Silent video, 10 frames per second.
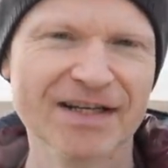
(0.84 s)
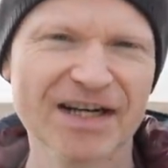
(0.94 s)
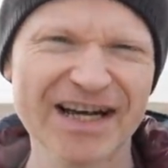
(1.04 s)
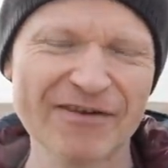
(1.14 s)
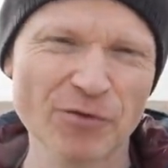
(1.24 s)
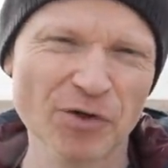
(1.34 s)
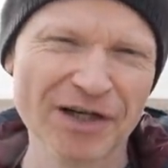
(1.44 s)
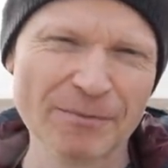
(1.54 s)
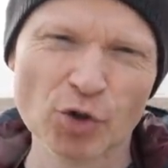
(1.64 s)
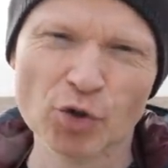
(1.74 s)
Hi
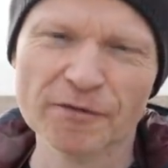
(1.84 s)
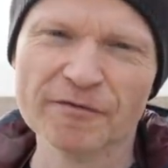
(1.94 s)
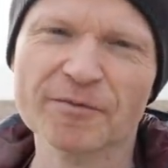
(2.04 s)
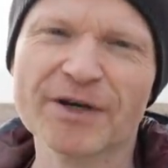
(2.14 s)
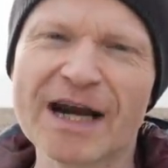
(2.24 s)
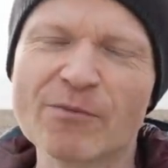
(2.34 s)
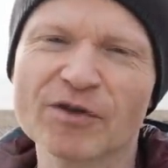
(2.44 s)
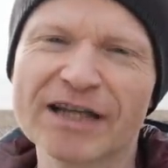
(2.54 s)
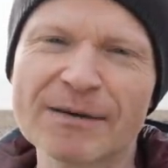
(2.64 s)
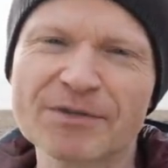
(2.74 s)
everyone, I'm Gordon from
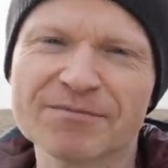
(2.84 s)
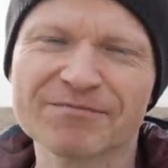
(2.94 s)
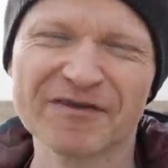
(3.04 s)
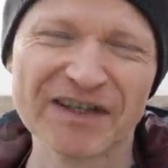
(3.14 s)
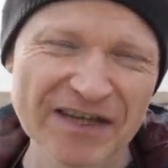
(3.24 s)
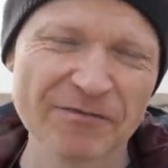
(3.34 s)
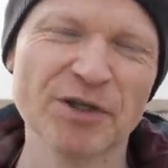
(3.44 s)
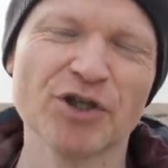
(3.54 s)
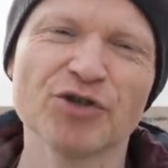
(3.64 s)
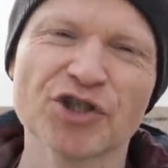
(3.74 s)
Camera Labs. Forgive
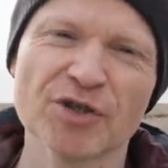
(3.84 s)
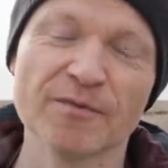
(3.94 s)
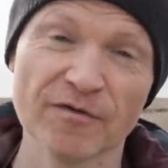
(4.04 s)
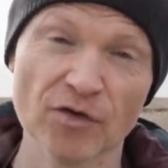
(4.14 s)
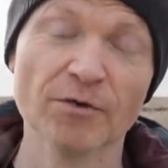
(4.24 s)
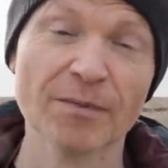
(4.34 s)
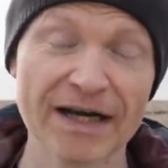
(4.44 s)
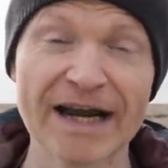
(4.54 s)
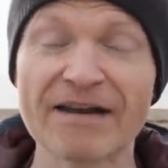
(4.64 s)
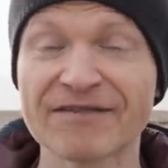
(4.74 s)
me YouTube for
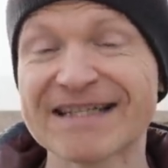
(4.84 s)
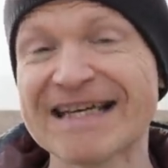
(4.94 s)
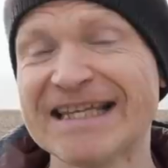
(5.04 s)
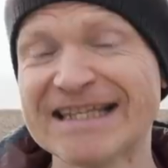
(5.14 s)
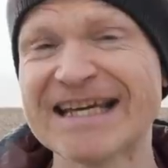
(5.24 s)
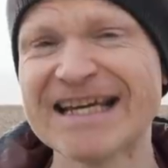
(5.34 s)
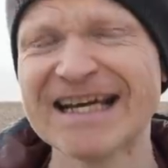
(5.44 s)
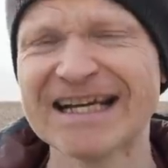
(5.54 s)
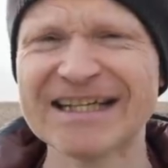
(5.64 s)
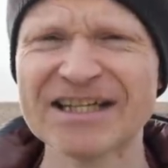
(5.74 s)
I have sinned,
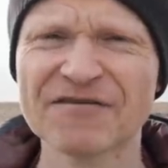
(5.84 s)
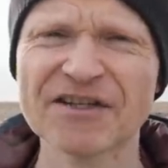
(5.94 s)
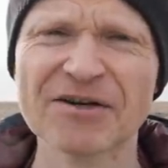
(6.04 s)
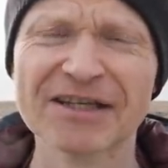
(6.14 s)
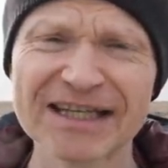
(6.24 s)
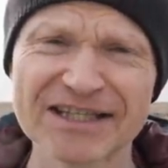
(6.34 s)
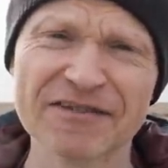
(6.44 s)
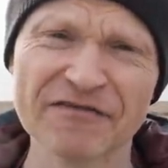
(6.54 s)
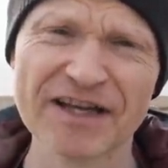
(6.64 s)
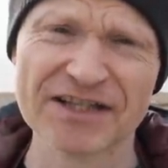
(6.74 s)
and in this video I'd like to
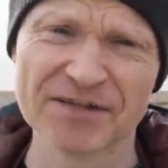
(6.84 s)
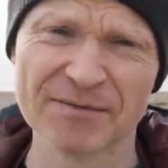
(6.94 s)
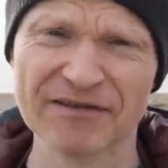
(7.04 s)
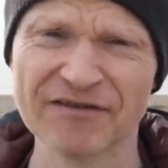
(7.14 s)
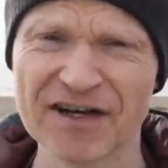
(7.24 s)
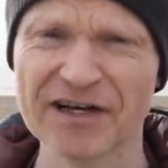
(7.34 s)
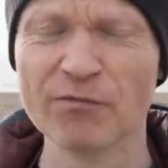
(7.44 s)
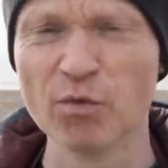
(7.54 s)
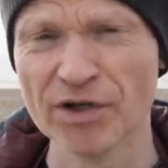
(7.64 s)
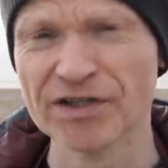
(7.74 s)
confess to my
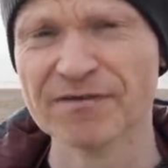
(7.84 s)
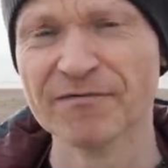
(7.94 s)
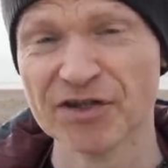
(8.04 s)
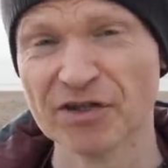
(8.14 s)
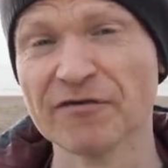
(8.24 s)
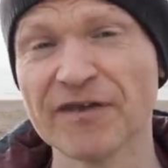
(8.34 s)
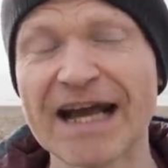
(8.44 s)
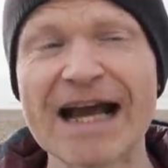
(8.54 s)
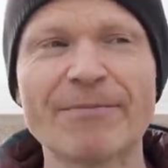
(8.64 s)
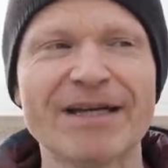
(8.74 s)
five worst photography
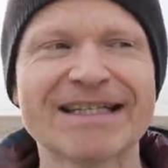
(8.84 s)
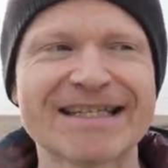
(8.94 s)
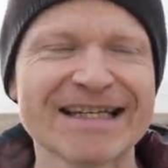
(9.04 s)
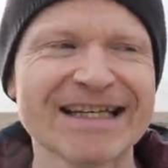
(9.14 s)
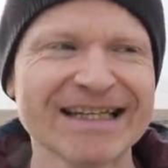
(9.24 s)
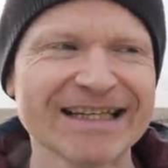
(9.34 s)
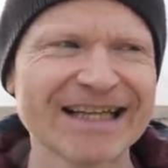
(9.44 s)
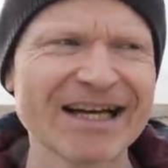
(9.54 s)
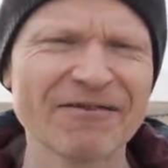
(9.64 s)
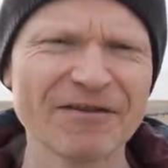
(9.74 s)
habits.
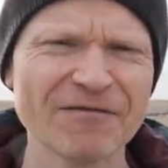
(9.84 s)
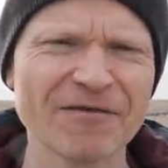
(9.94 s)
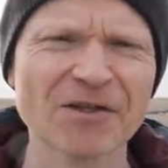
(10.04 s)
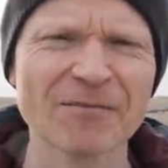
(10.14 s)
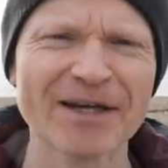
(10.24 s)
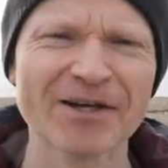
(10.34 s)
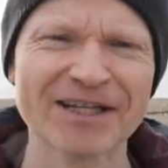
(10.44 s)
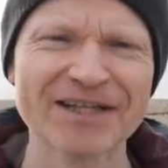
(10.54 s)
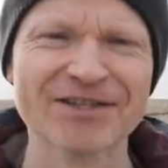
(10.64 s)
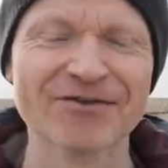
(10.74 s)
Now if you follow me
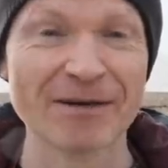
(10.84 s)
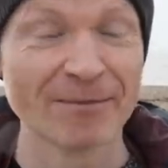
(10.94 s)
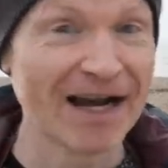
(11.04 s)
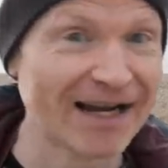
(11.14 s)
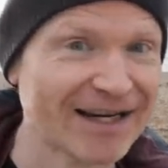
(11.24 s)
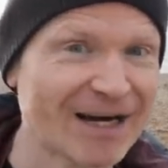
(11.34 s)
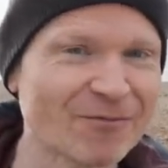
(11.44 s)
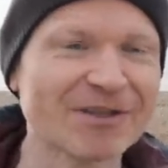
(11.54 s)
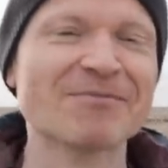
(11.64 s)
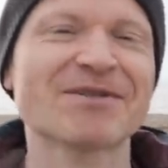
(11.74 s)
on Instagram, at
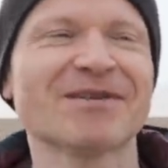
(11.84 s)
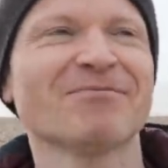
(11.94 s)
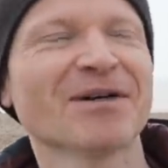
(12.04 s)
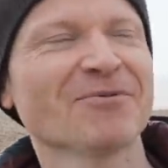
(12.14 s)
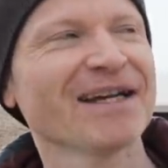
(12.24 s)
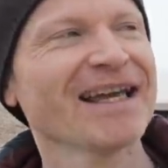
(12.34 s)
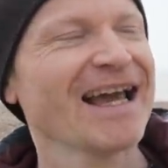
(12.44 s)
Camera Labs by the way,